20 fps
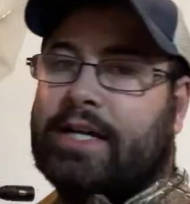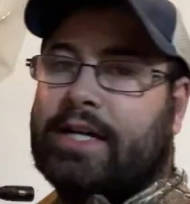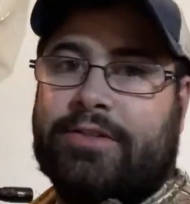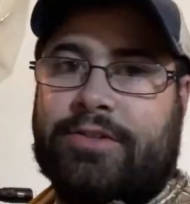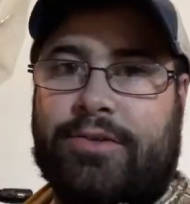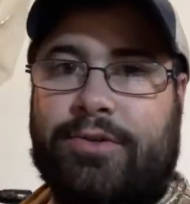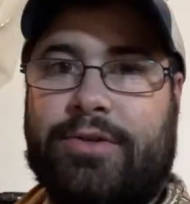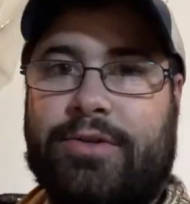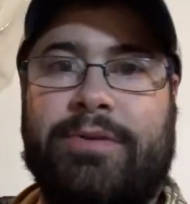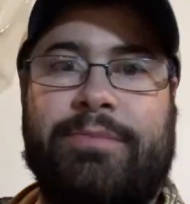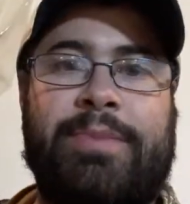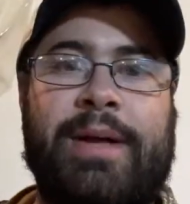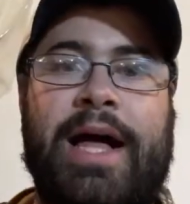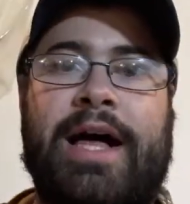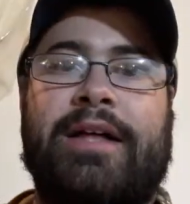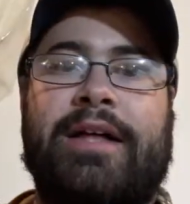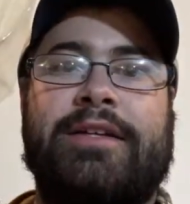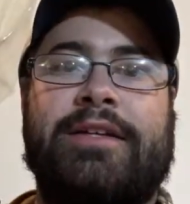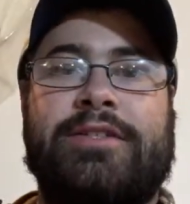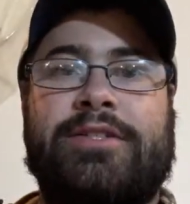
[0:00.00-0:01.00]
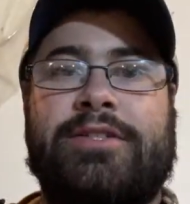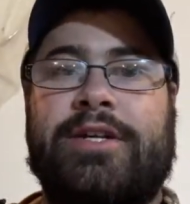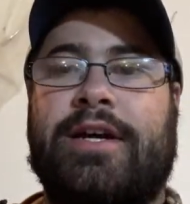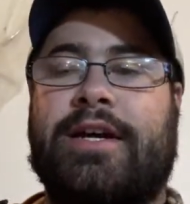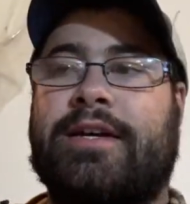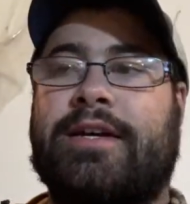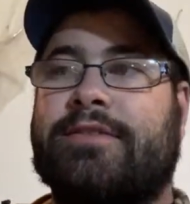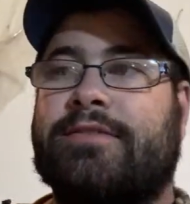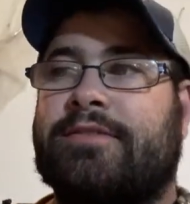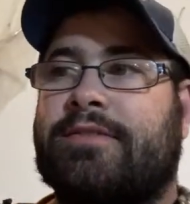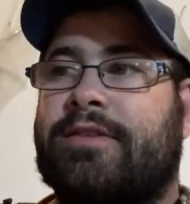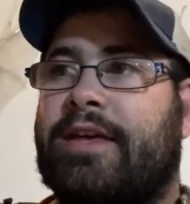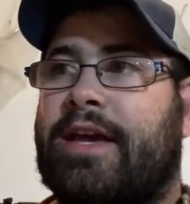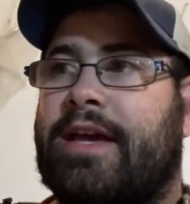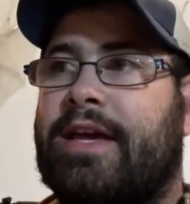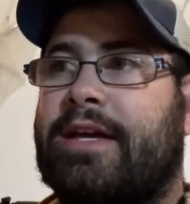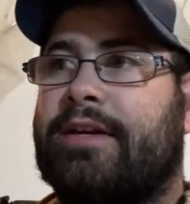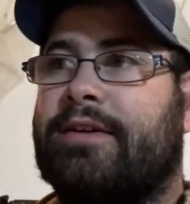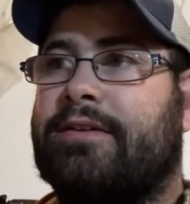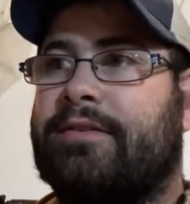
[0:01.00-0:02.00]
do apologize
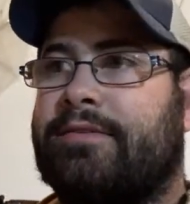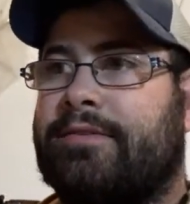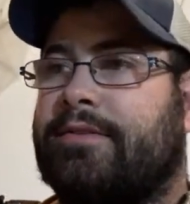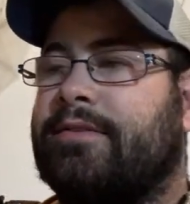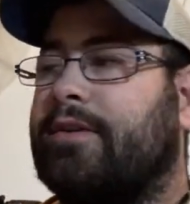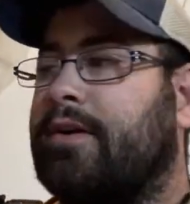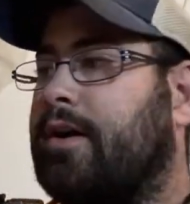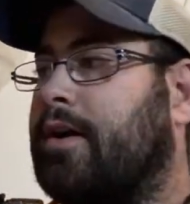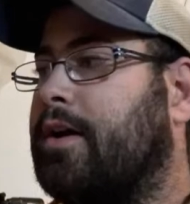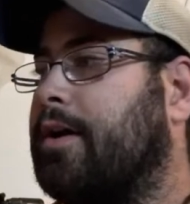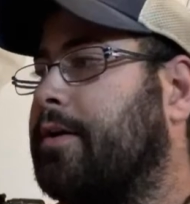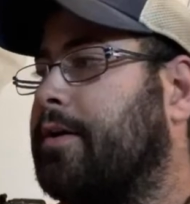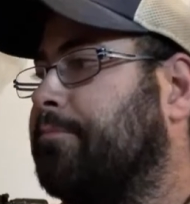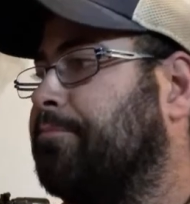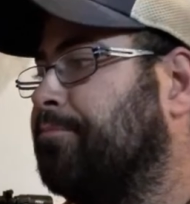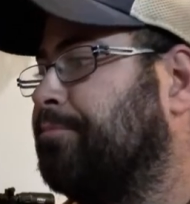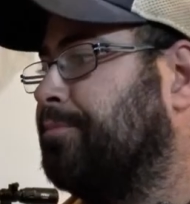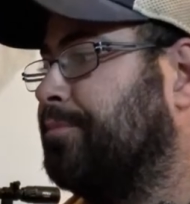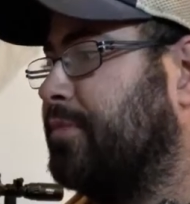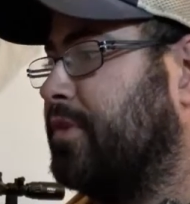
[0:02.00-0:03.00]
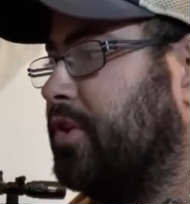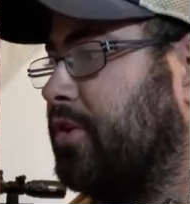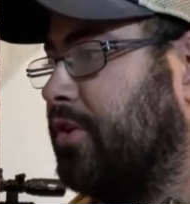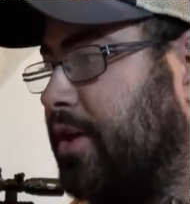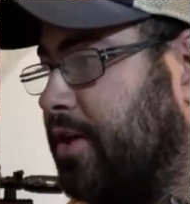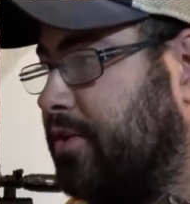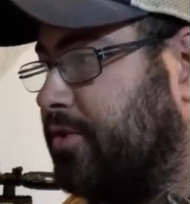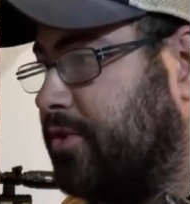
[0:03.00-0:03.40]
that you guys